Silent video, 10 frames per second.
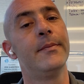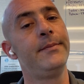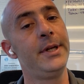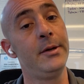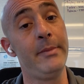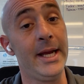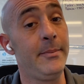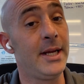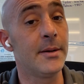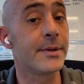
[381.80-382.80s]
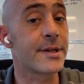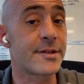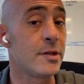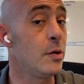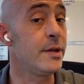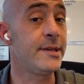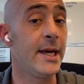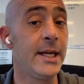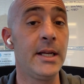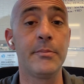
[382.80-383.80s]
You may be able to sue the
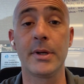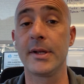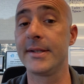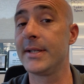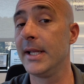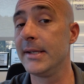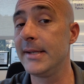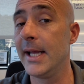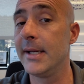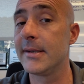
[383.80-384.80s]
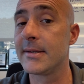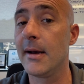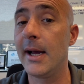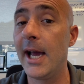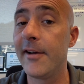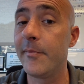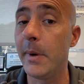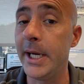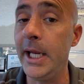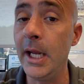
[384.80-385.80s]
tenant, but let's say the tenant does not have
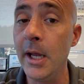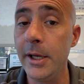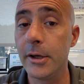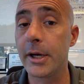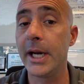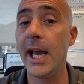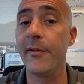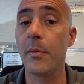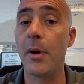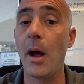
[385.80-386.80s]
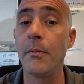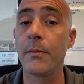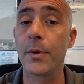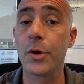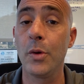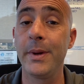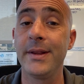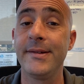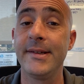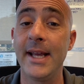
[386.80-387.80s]
money, you're going to have a problem
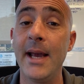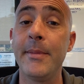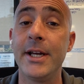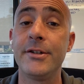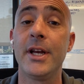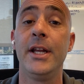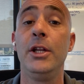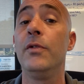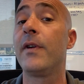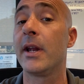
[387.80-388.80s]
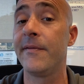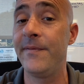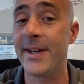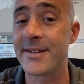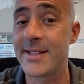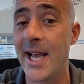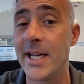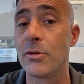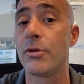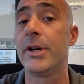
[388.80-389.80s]
recouping the damage, and you've got to fix that
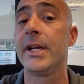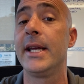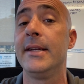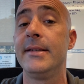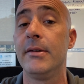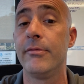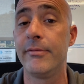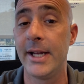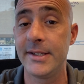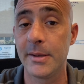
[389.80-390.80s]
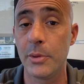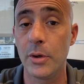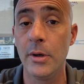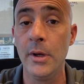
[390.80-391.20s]
in order to get it rentable.